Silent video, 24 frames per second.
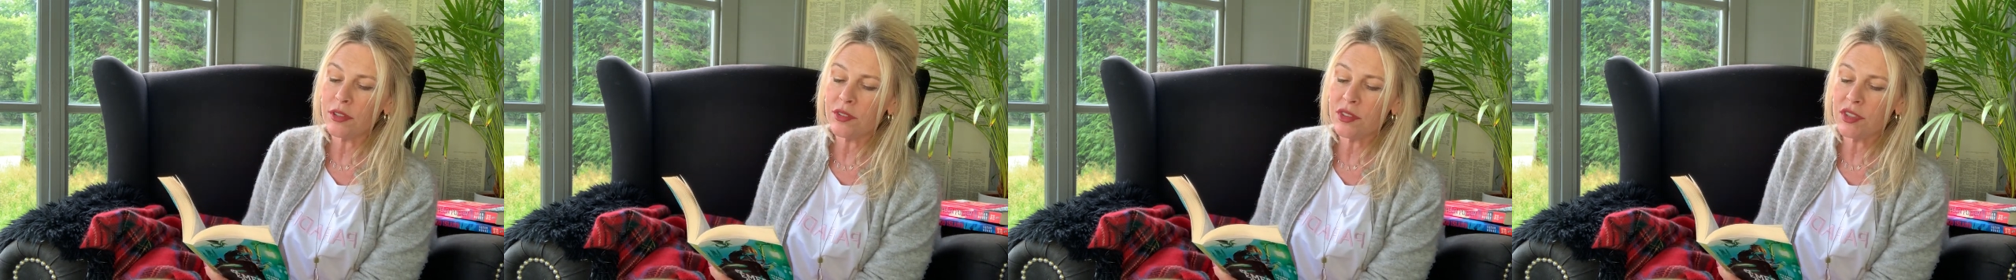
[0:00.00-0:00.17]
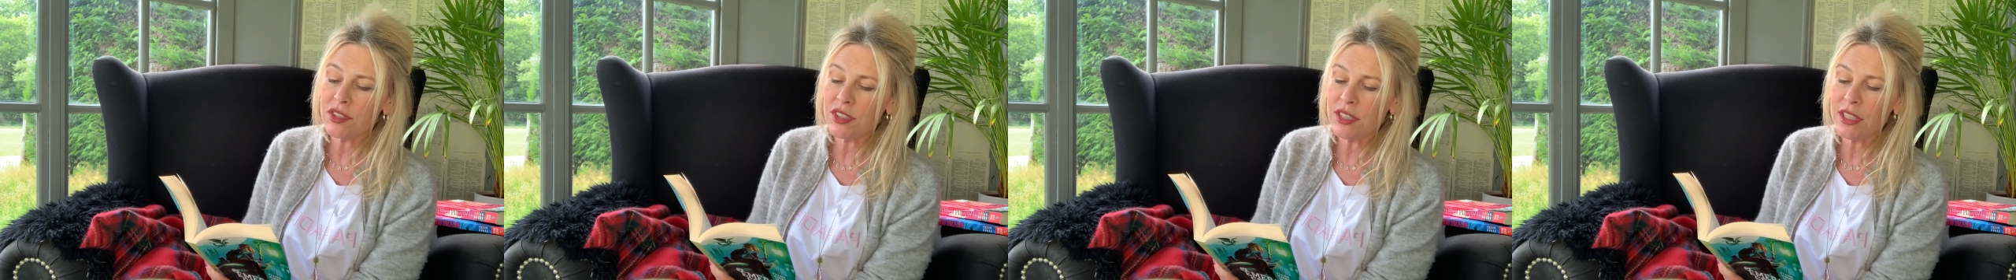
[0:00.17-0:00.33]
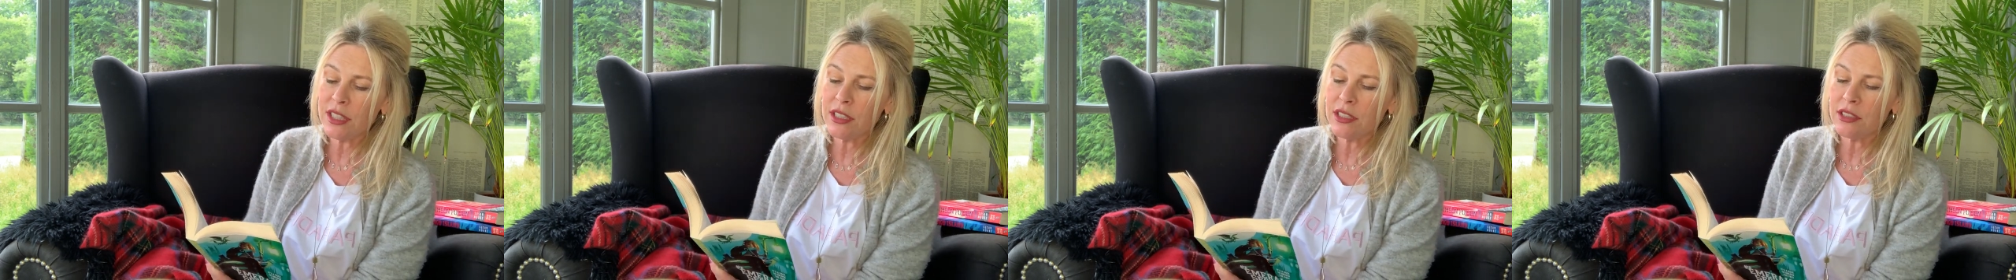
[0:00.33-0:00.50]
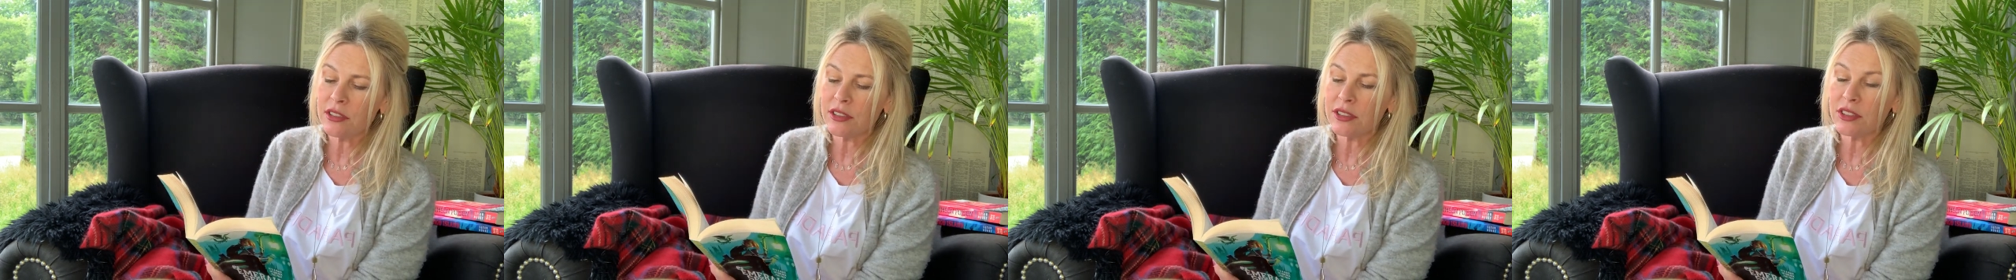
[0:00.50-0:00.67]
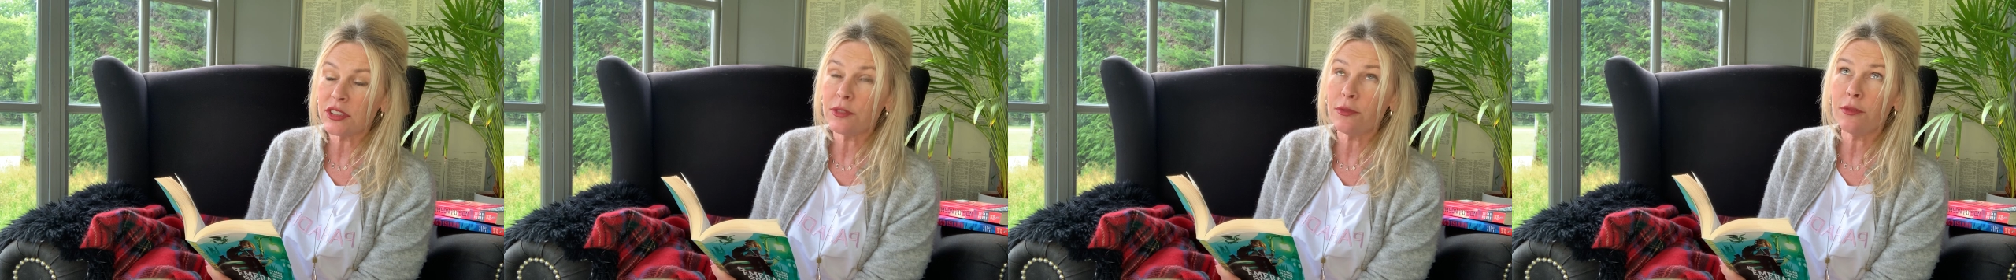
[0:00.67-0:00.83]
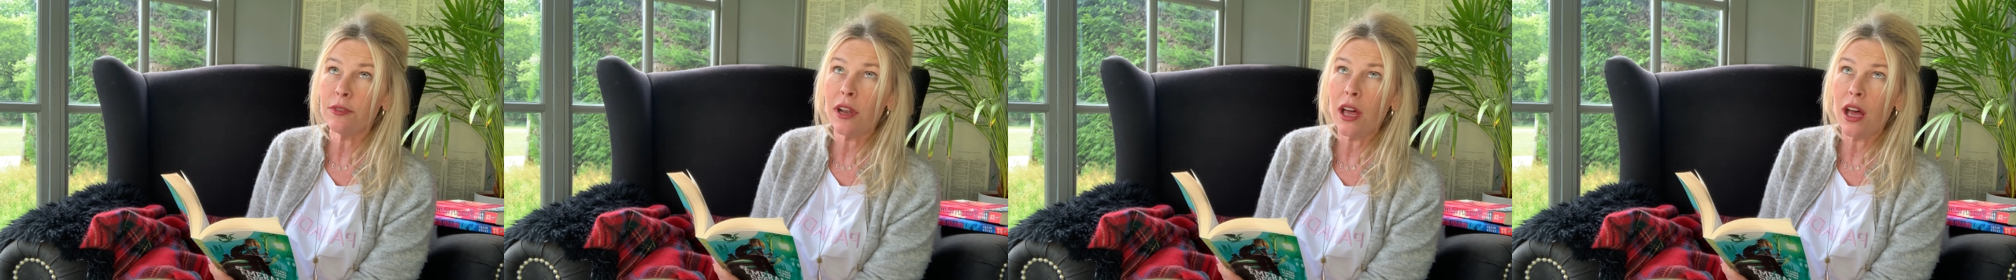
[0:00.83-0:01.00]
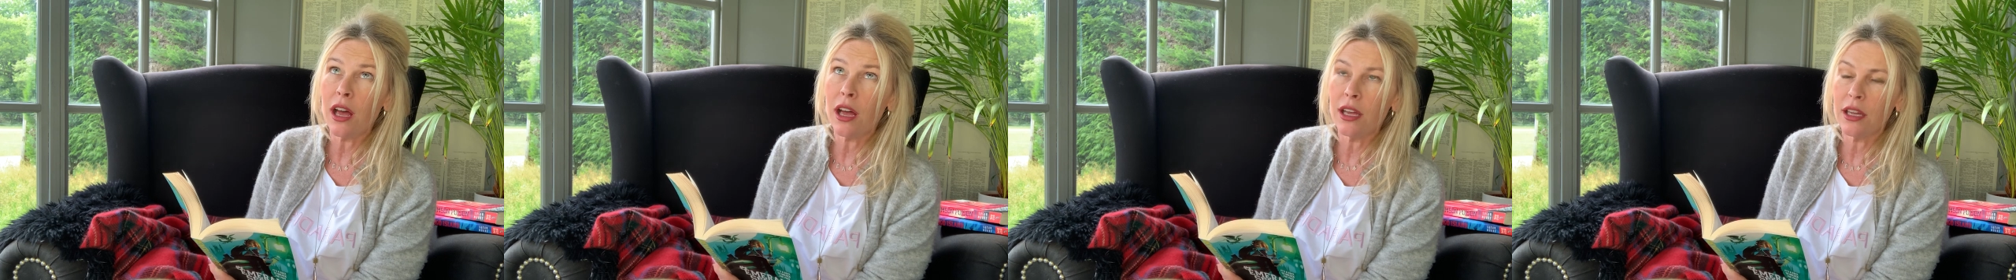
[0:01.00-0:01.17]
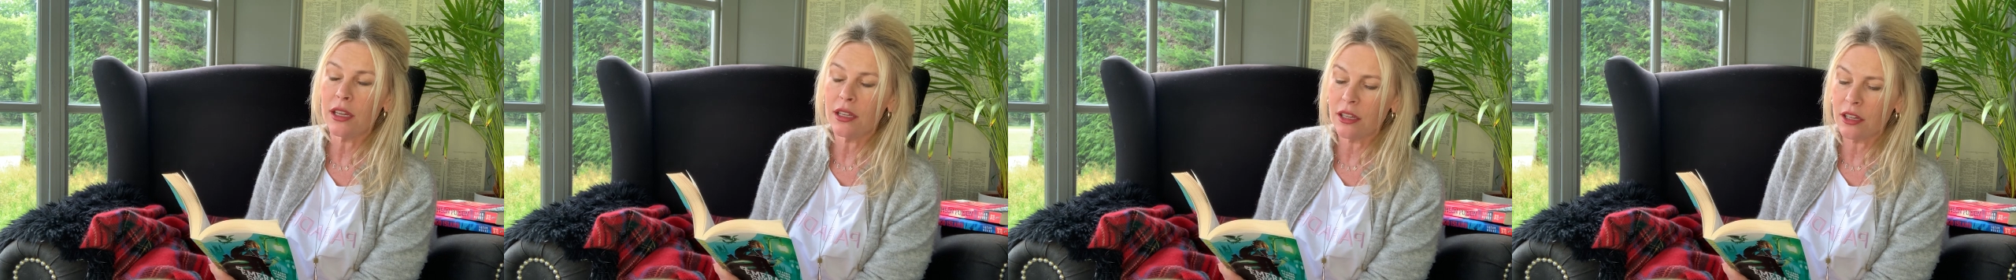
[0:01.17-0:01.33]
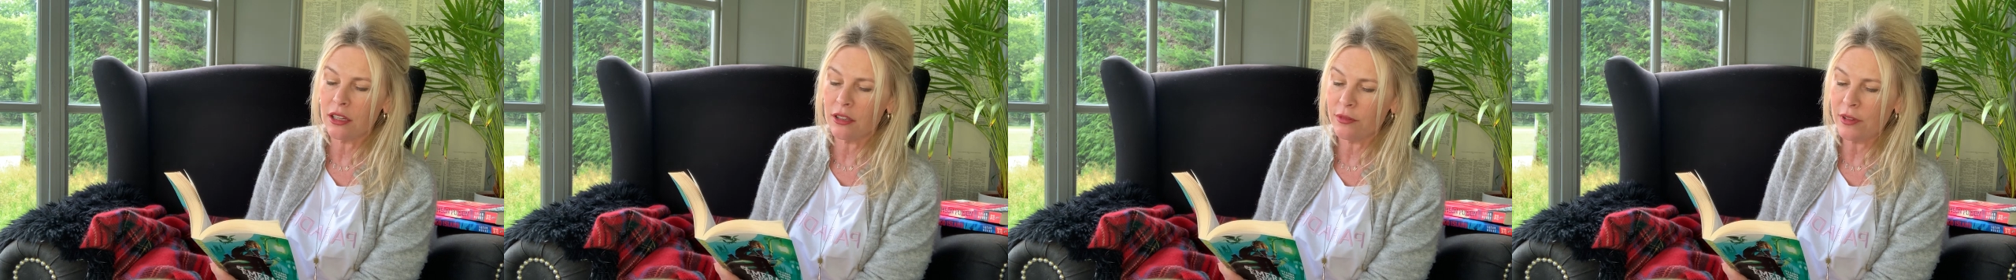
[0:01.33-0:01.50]
of seagulls
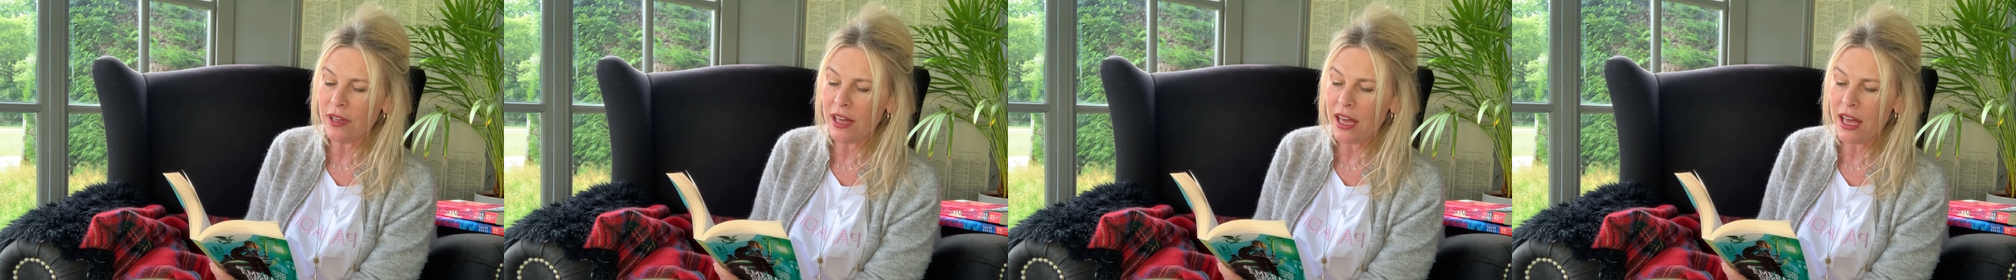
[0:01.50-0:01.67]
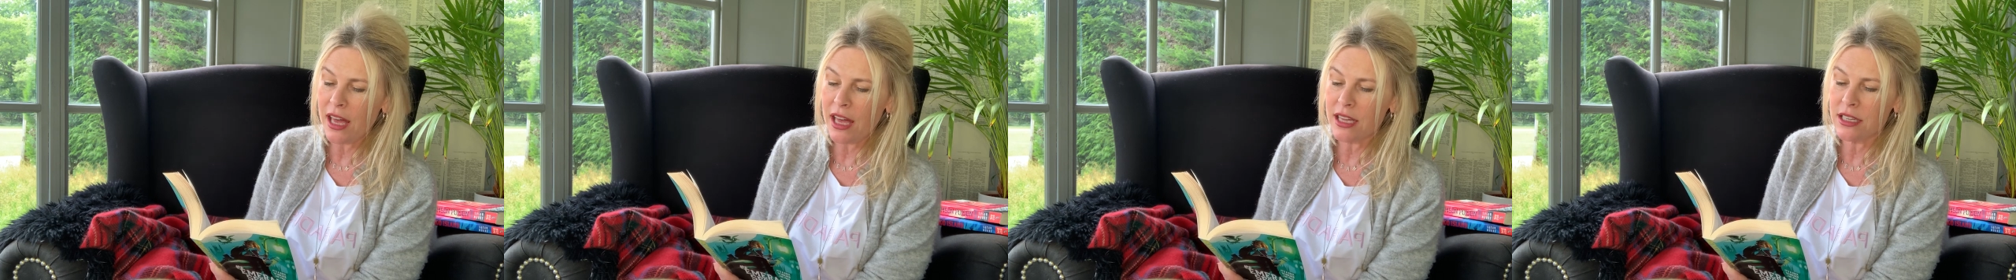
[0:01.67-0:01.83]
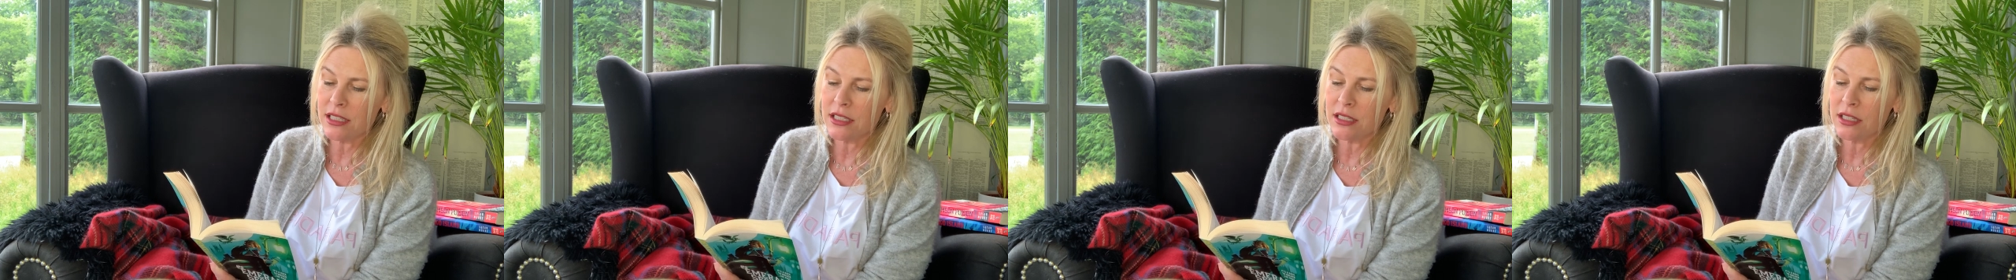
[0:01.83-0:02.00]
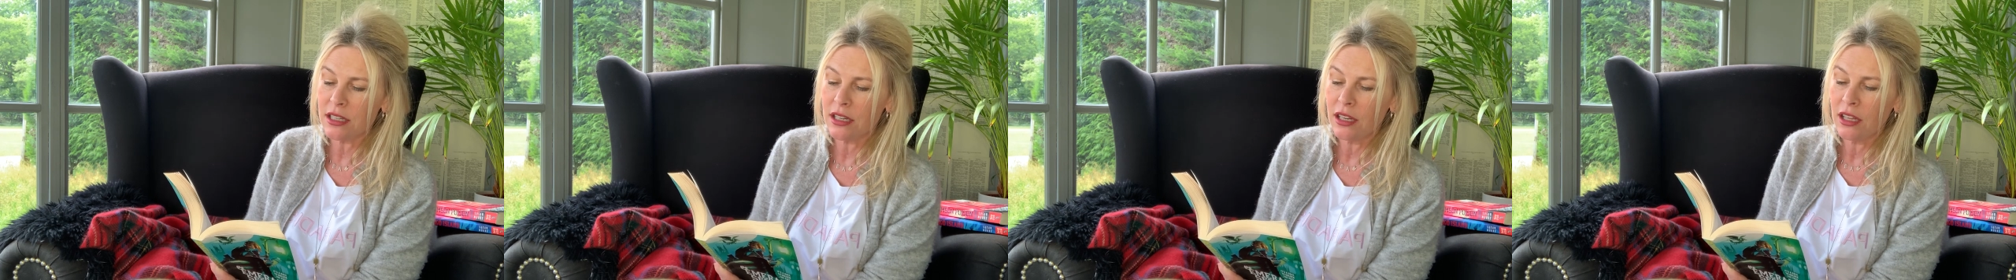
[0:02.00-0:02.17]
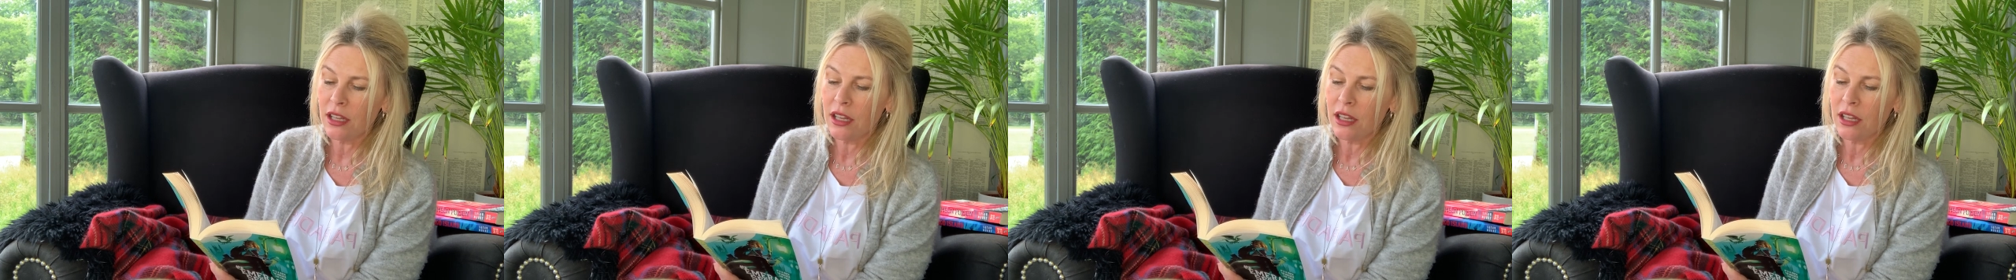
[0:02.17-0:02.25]
flying overhead